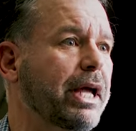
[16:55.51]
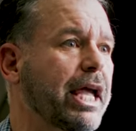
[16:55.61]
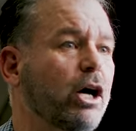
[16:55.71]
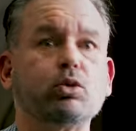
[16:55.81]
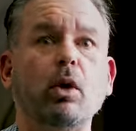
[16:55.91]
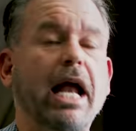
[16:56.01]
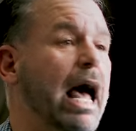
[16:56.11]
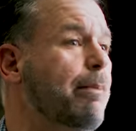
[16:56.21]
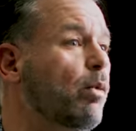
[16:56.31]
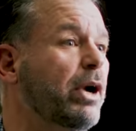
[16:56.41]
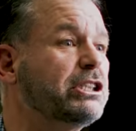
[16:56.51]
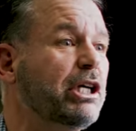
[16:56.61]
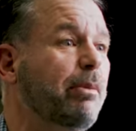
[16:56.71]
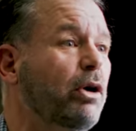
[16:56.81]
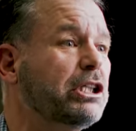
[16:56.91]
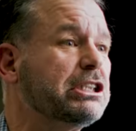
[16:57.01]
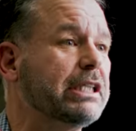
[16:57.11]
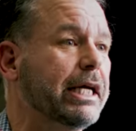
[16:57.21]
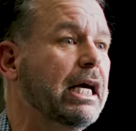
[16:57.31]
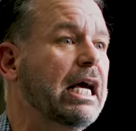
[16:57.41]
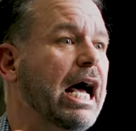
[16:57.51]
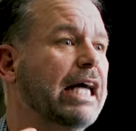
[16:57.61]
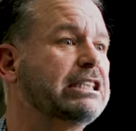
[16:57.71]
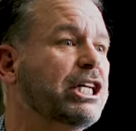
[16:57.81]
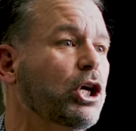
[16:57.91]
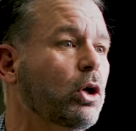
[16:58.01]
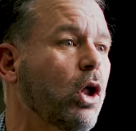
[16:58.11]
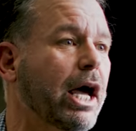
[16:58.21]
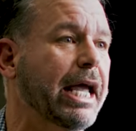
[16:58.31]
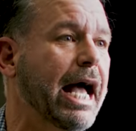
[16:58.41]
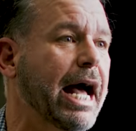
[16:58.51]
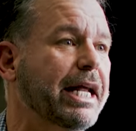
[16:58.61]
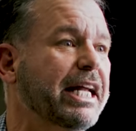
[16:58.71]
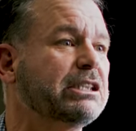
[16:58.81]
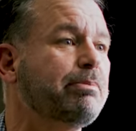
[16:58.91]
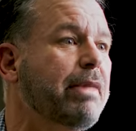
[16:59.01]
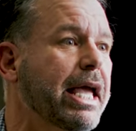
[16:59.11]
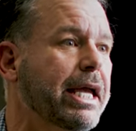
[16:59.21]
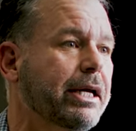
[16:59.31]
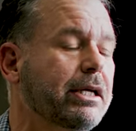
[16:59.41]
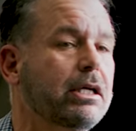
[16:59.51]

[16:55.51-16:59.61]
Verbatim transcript: He goes, What happened? Where's the emergency? I said, You're looking at it. It's me.